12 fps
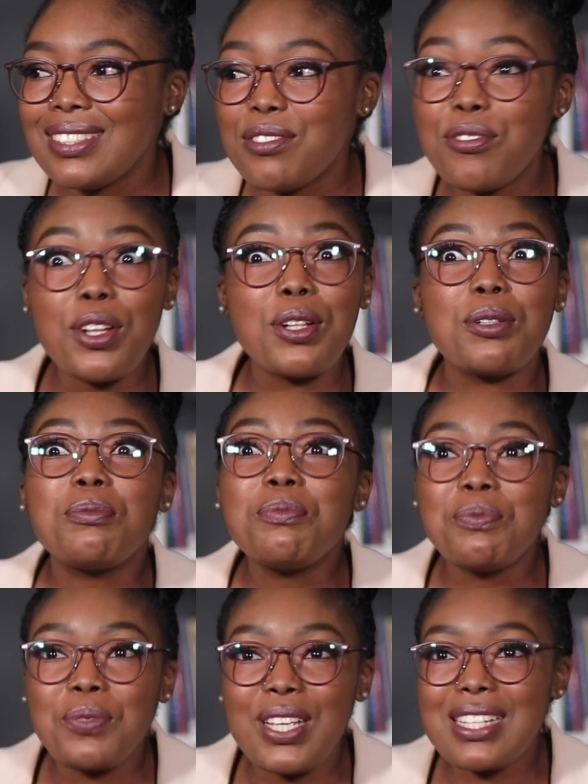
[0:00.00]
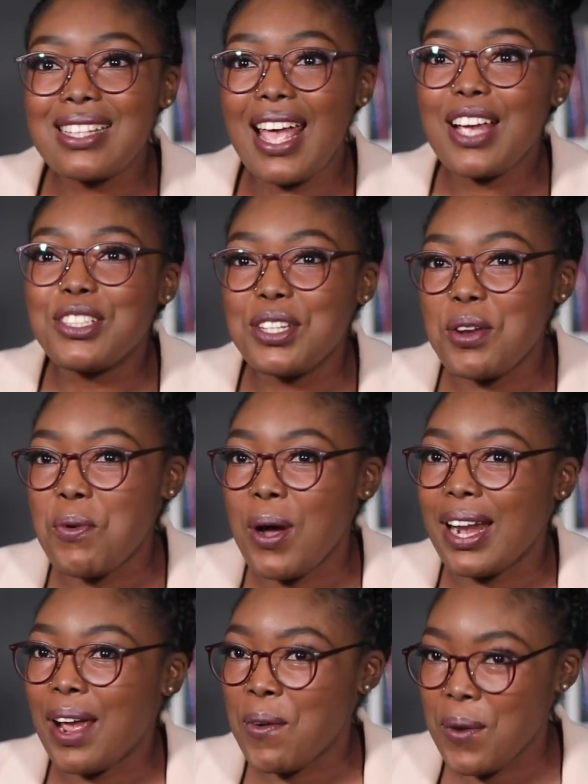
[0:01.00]
film is actually
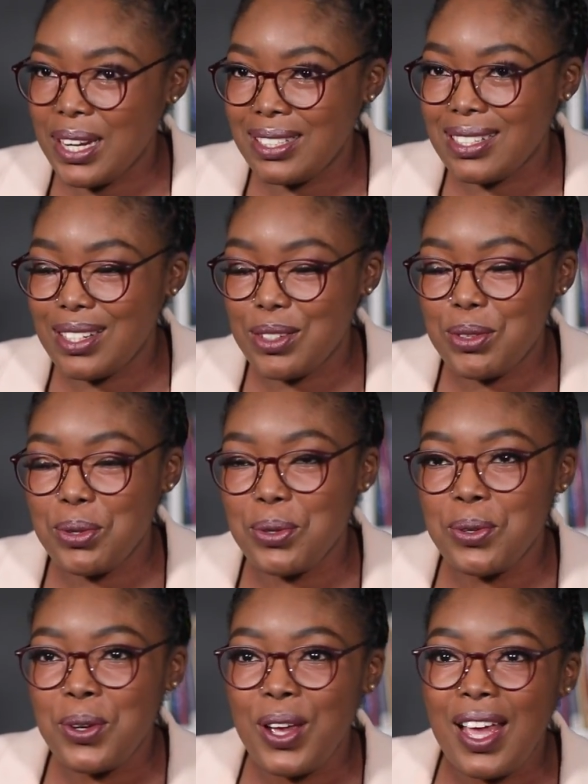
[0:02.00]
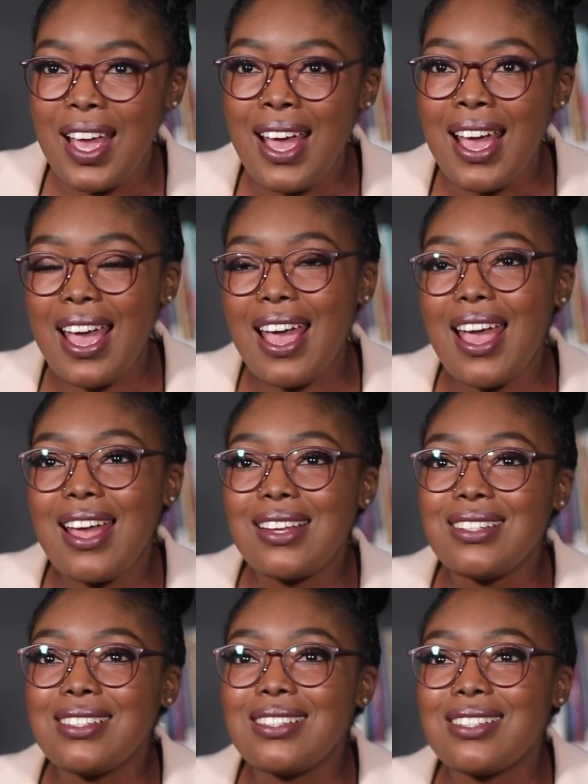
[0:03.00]
what I went into,
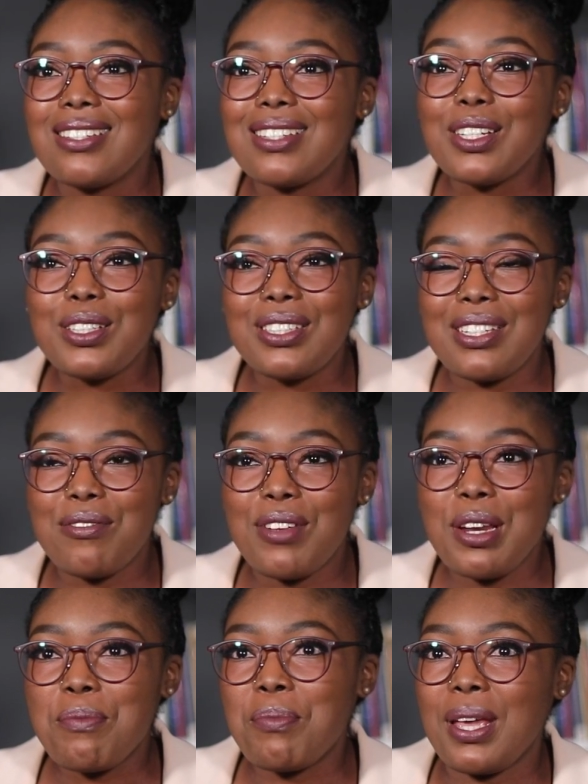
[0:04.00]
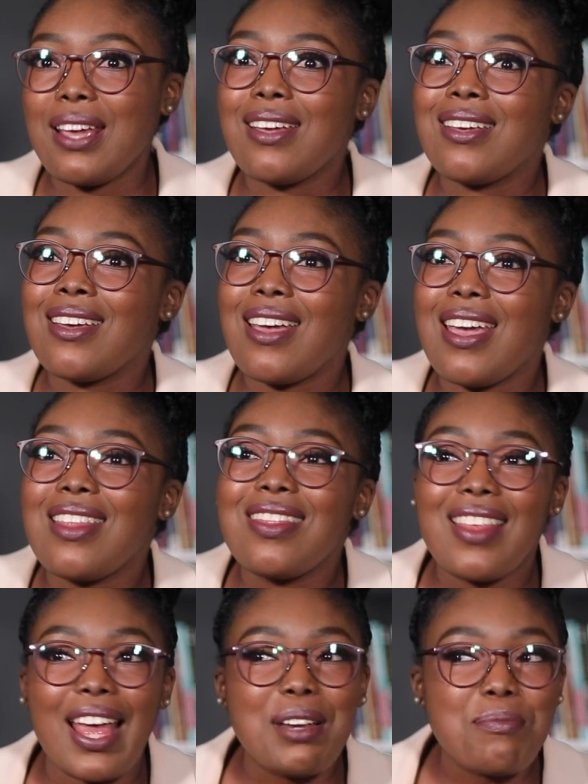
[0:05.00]
and still developing
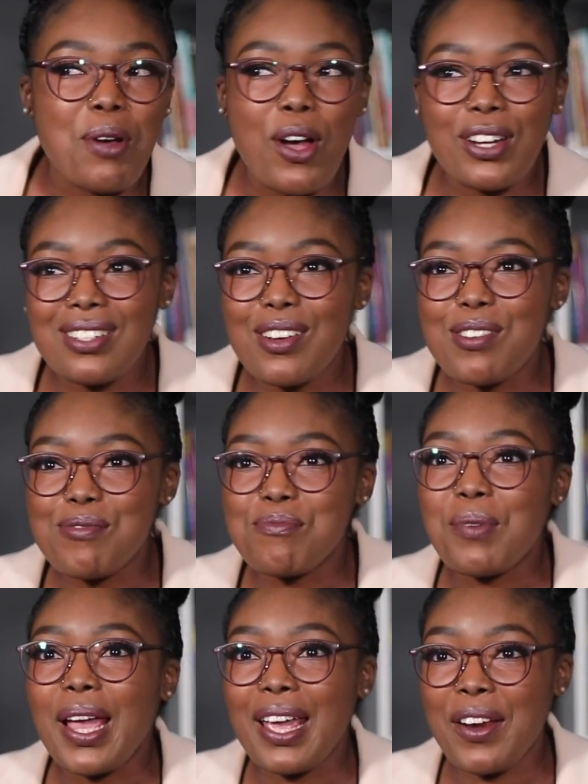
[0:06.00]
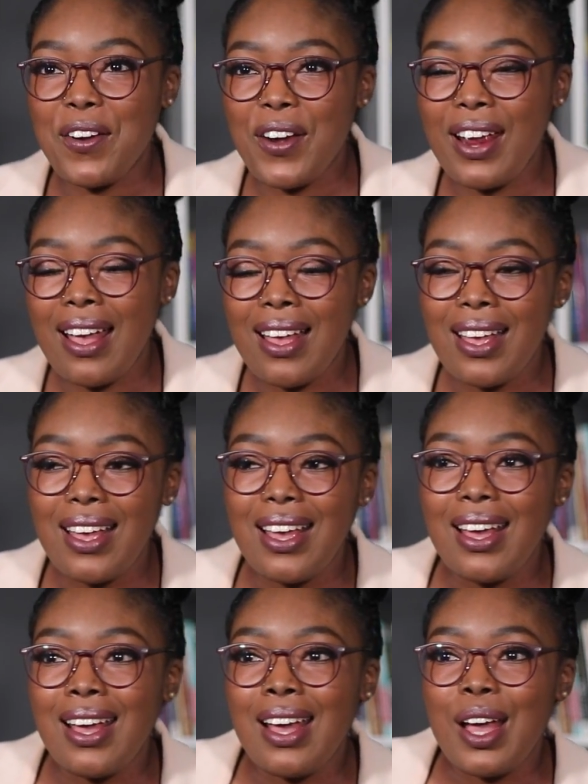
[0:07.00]
in that part of my career.
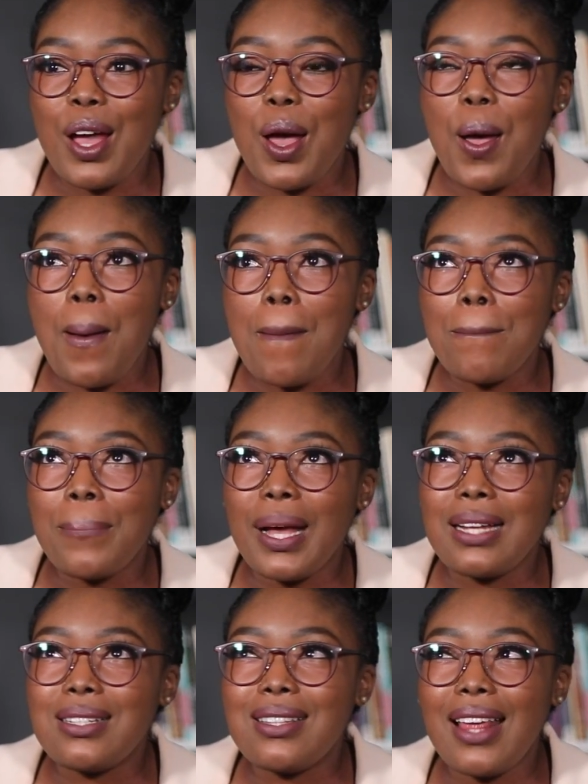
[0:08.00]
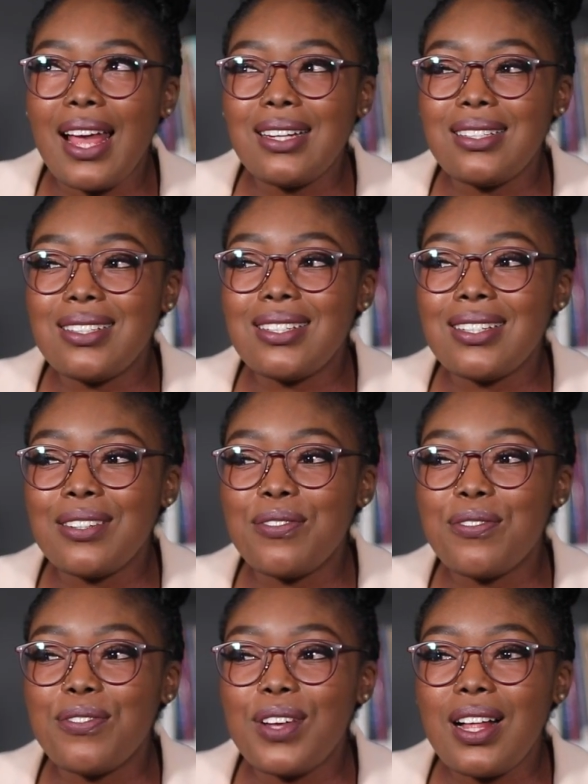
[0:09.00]
But that
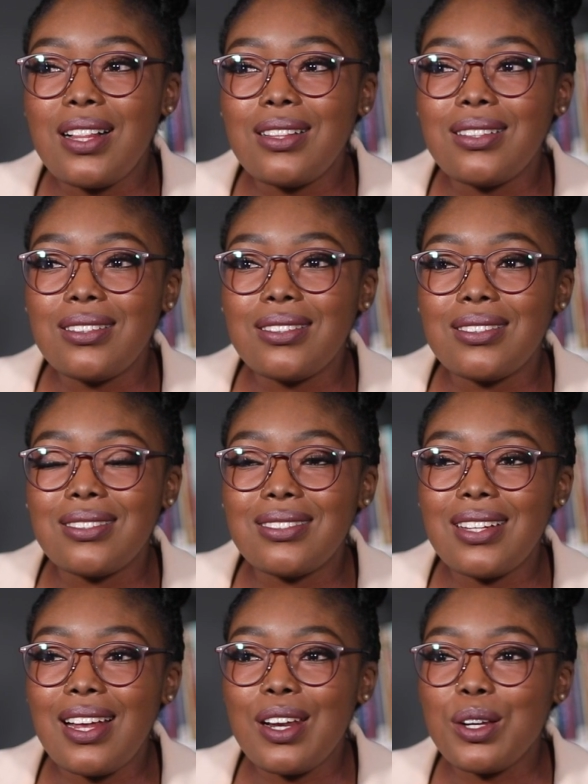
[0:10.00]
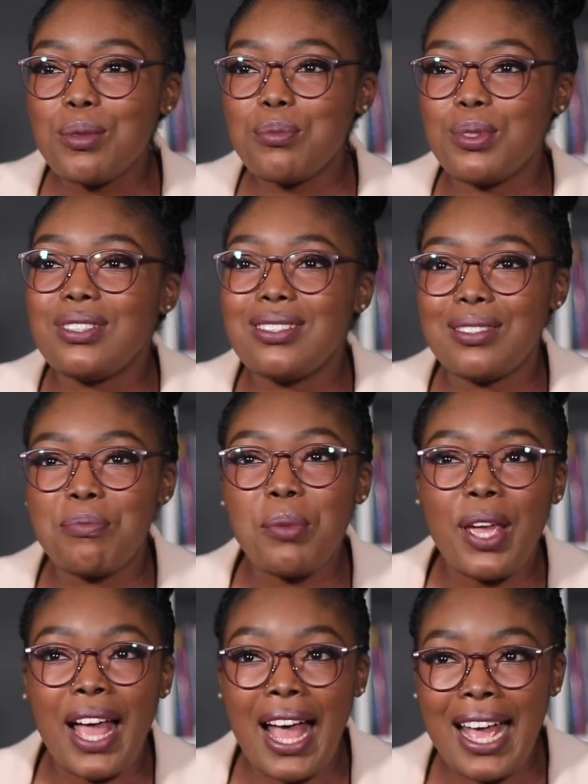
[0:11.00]
fell a little bit
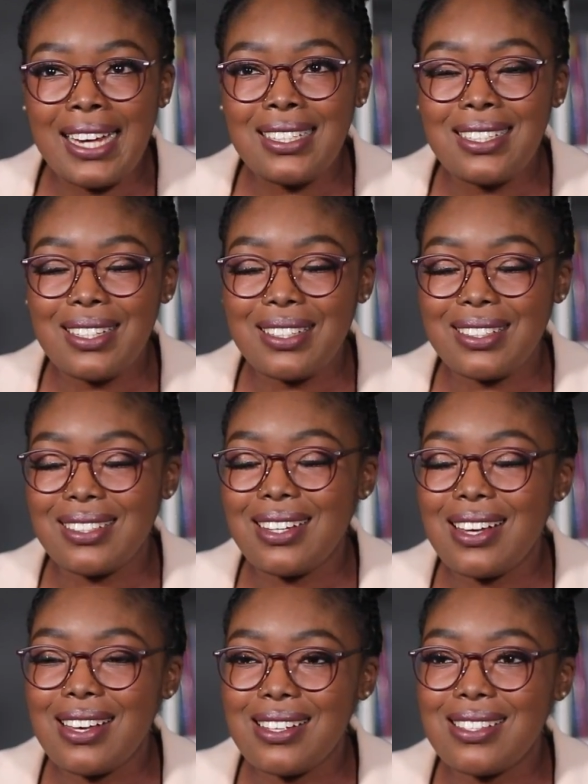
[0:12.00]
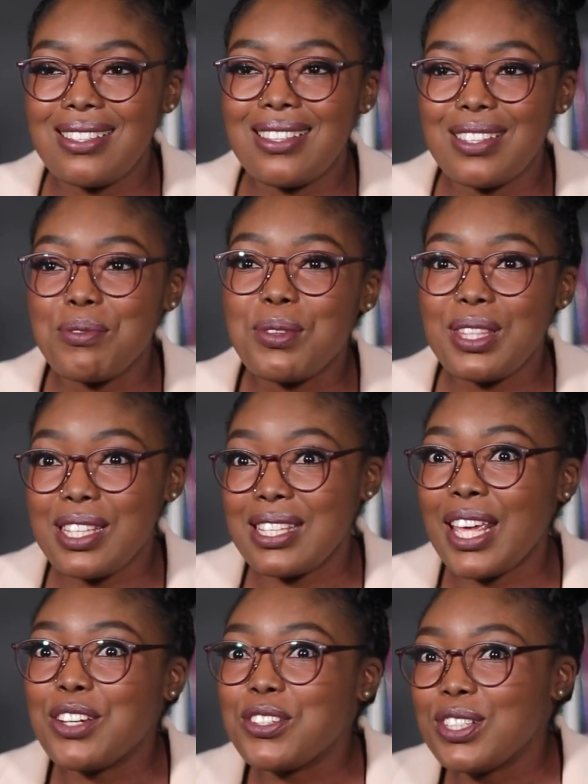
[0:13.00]
behind with the
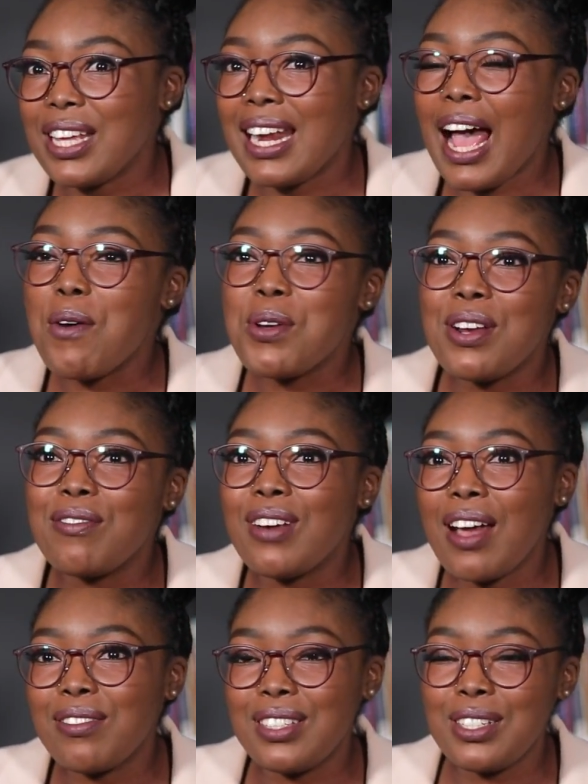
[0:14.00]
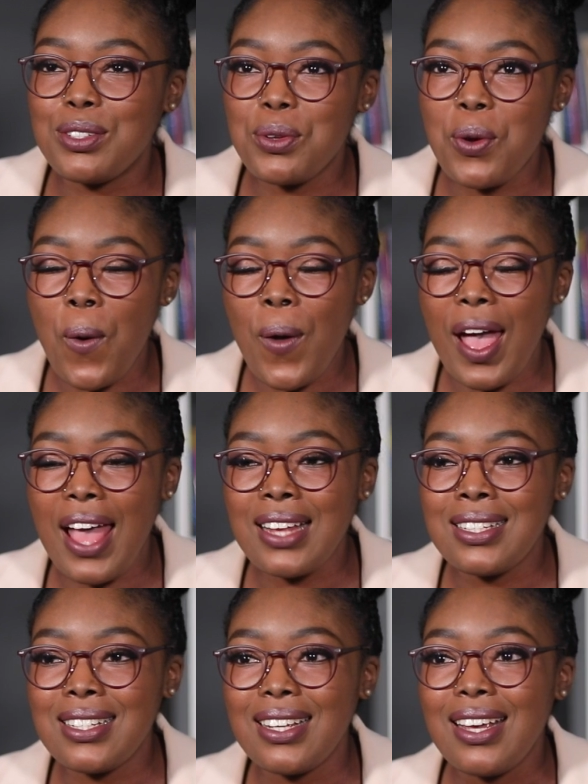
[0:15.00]
schedule that I would have loved it to go
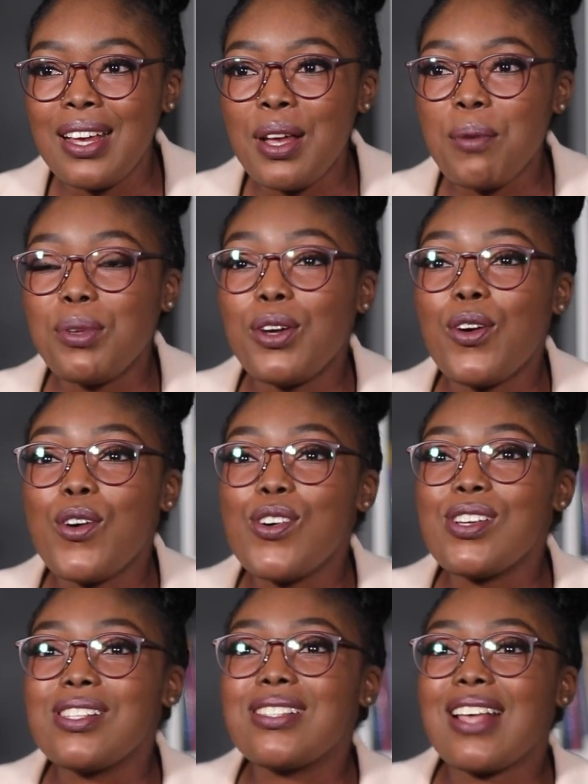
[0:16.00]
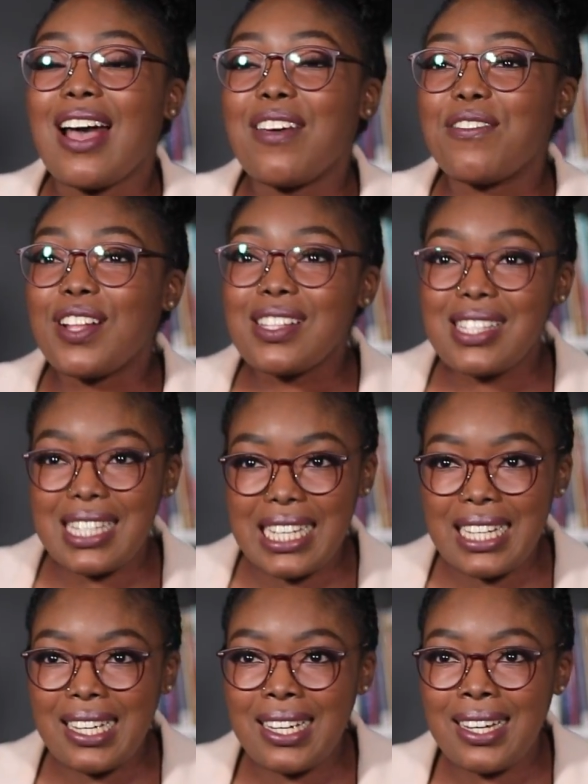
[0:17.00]
at, because I fell
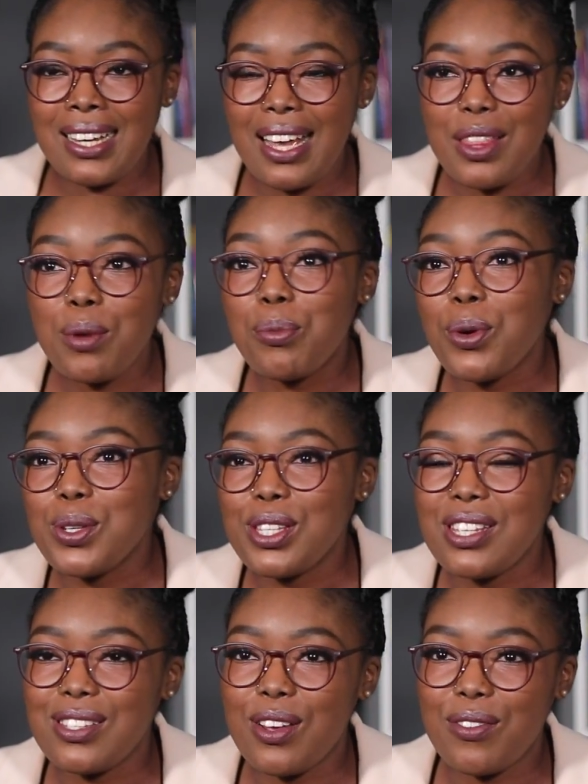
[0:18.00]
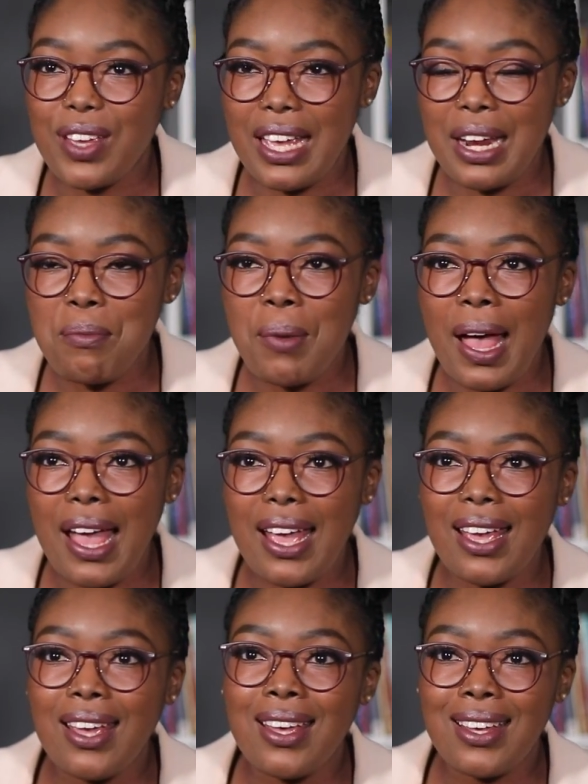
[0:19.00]
sick in the process of getting
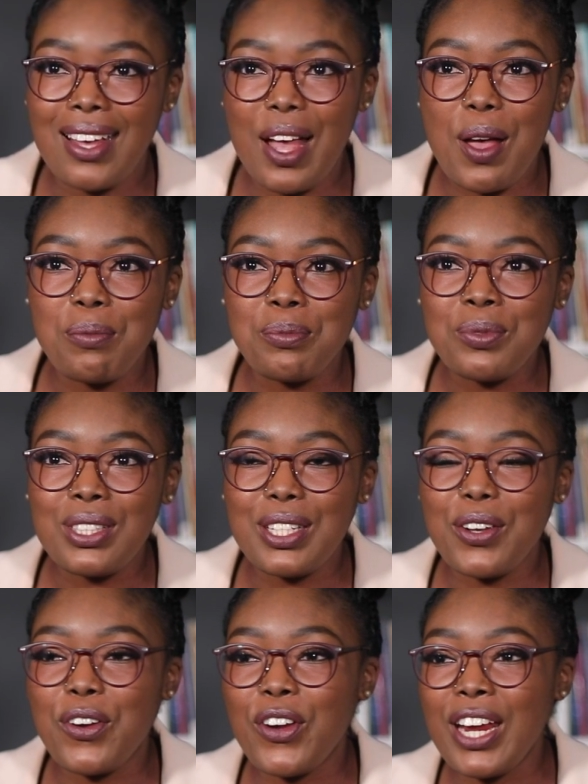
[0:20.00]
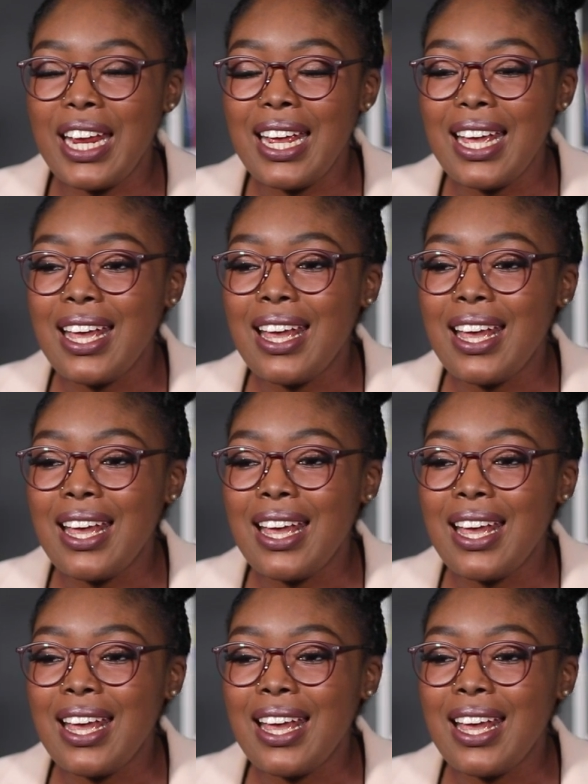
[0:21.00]
my degree.